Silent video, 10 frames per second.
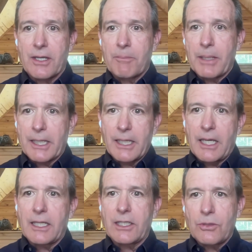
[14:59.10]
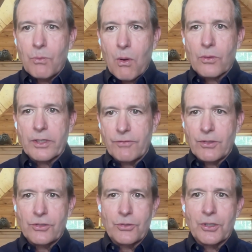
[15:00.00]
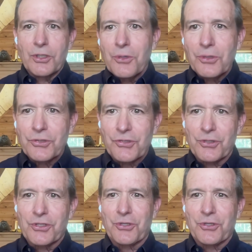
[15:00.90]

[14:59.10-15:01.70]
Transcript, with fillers: But again, you won't, if you do a Google search or